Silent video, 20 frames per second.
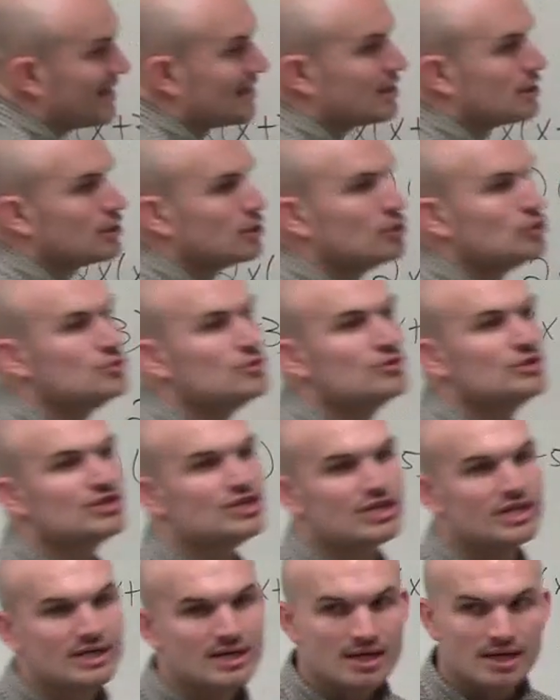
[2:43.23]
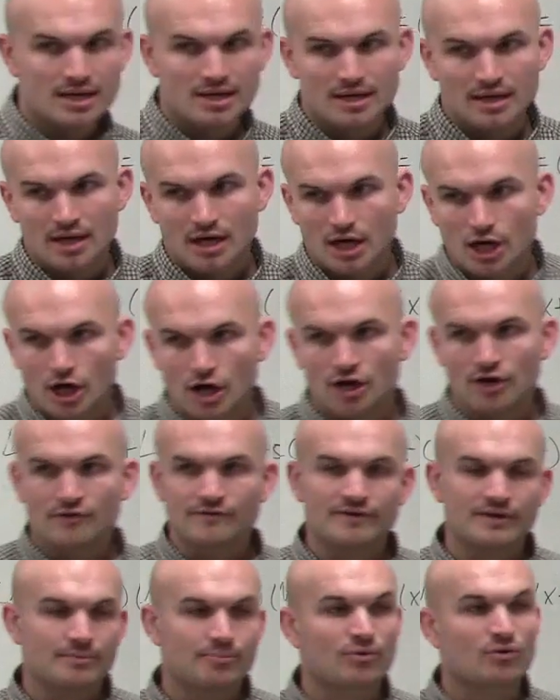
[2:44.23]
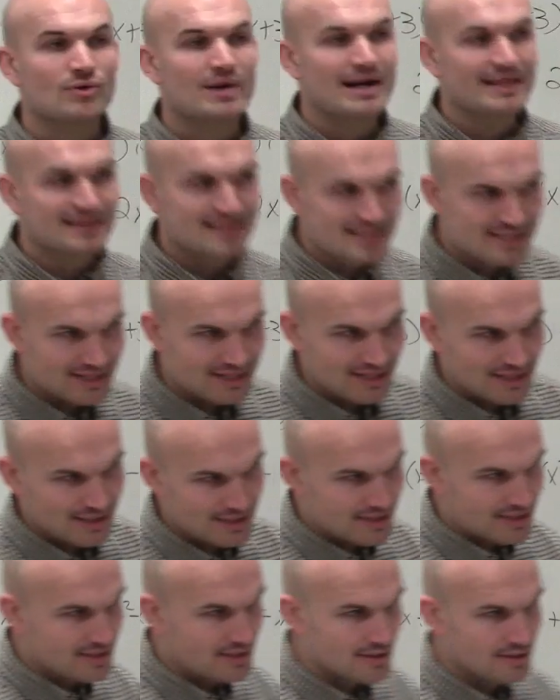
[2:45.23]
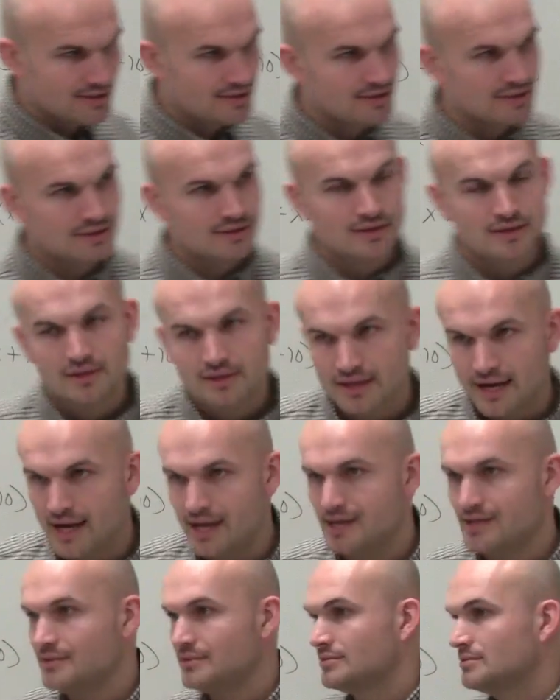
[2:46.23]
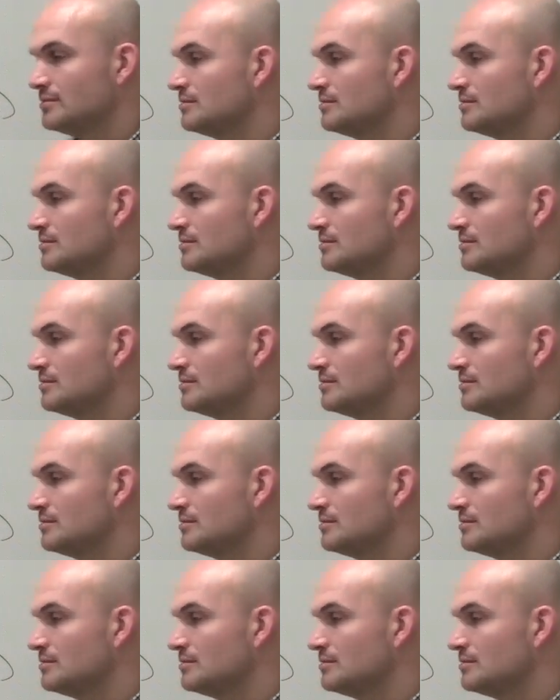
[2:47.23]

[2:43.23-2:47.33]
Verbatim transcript: inclusion of the parentheses. Okay,